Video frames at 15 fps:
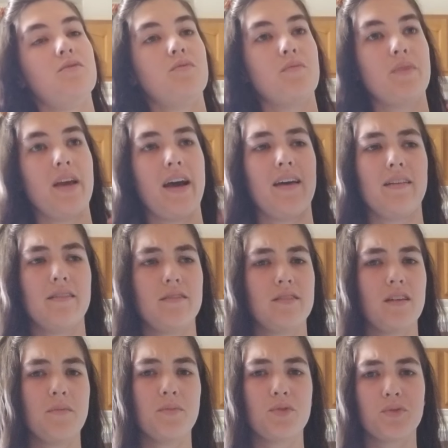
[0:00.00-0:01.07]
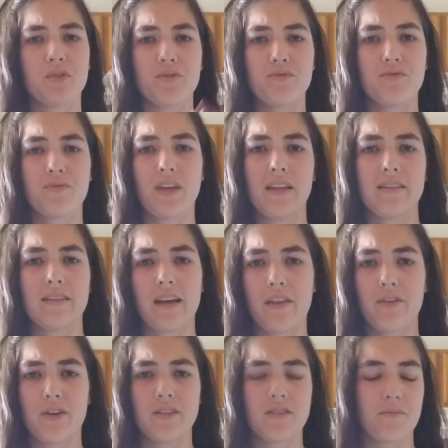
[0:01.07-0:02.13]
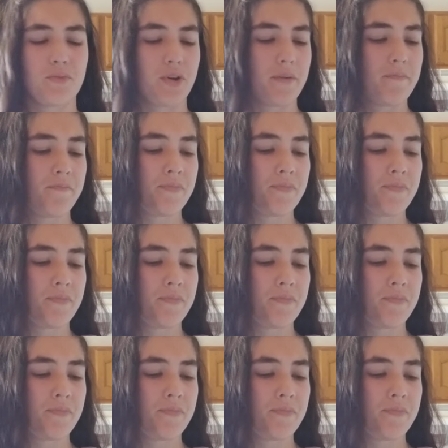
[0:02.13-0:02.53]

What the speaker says: when we had some sort of get together at some point.